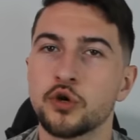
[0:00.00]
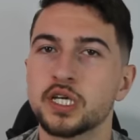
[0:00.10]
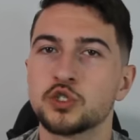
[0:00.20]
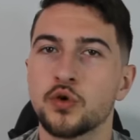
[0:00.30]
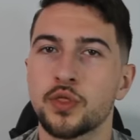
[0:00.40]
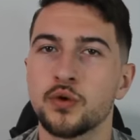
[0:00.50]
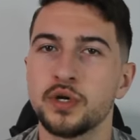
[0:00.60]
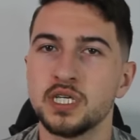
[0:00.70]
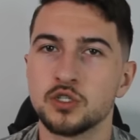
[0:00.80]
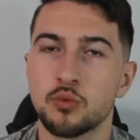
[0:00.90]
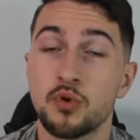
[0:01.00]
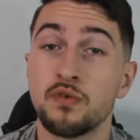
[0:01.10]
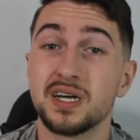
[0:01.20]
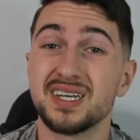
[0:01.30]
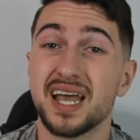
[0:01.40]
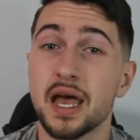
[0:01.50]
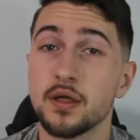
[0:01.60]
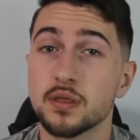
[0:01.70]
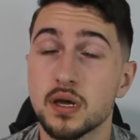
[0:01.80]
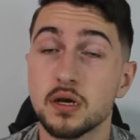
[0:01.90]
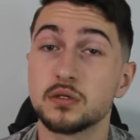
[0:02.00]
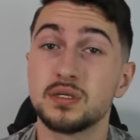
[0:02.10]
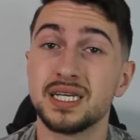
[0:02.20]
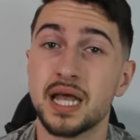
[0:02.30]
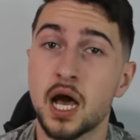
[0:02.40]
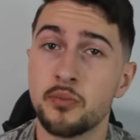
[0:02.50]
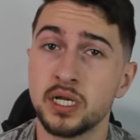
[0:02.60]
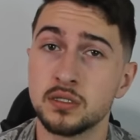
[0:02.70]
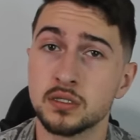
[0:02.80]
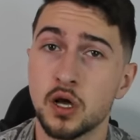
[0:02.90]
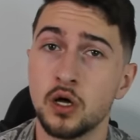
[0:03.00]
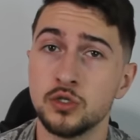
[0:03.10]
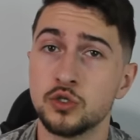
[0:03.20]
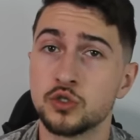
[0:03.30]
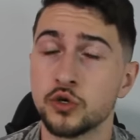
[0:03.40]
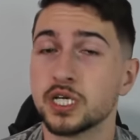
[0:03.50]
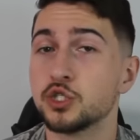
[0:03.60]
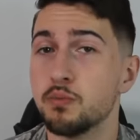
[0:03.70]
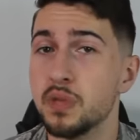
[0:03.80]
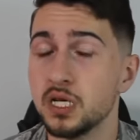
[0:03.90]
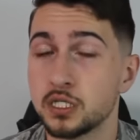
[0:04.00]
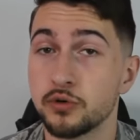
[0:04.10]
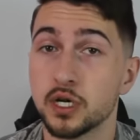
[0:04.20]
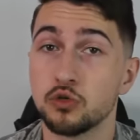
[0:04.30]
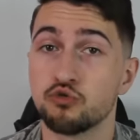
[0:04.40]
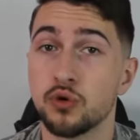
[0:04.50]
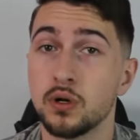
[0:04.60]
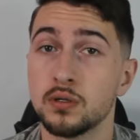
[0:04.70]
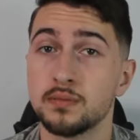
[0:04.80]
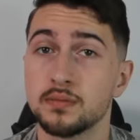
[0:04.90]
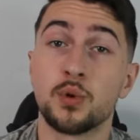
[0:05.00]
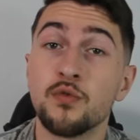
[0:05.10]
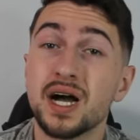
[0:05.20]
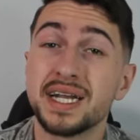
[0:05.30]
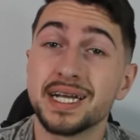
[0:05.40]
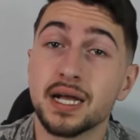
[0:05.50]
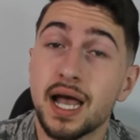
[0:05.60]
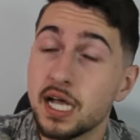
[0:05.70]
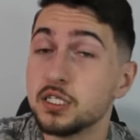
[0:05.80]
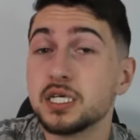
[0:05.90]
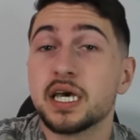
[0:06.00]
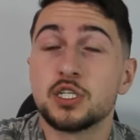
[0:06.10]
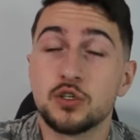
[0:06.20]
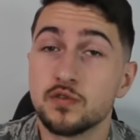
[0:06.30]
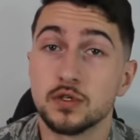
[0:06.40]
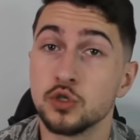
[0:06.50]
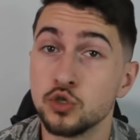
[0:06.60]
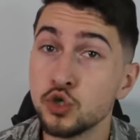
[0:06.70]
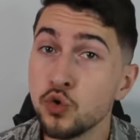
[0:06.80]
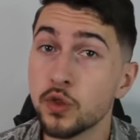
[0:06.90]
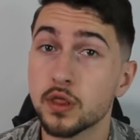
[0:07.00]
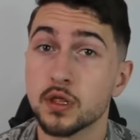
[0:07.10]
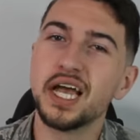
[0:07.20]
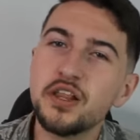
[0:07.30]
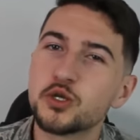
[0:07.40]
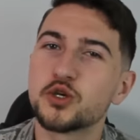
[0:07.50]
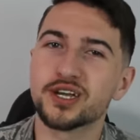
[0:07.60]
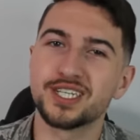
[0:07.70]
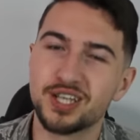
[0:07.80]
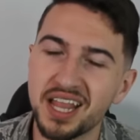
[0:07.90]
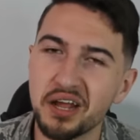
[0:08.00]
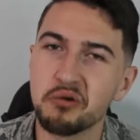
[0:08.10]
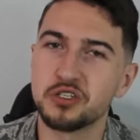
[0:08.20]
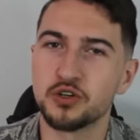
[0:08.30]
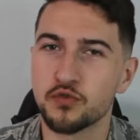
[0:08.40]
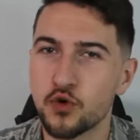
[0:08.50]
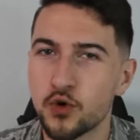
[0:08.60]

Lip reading: Turkish authorities are providing healthcare to the inhabitants under Turkish military control, providing education for the youth, in the Turkish language, of